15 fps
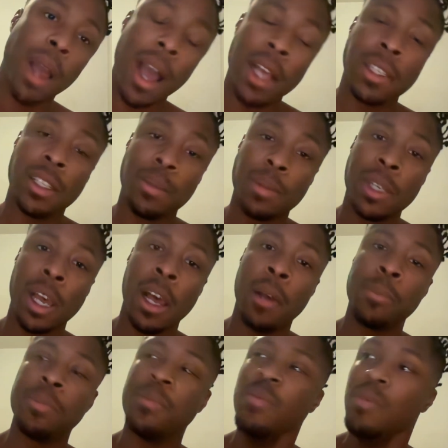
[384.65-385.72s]
guys sometimes.
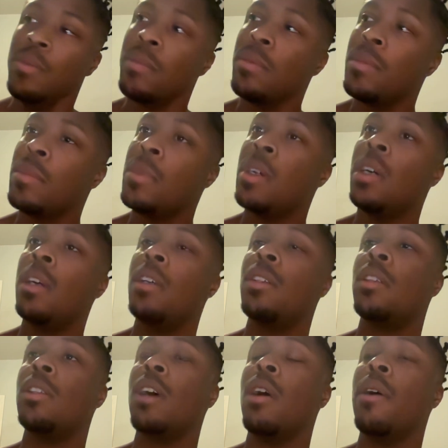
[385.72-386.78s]

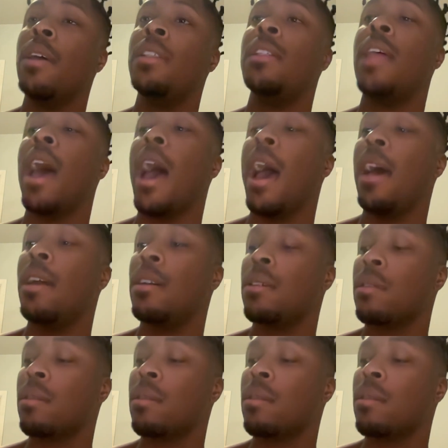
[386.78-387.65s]
So it's that.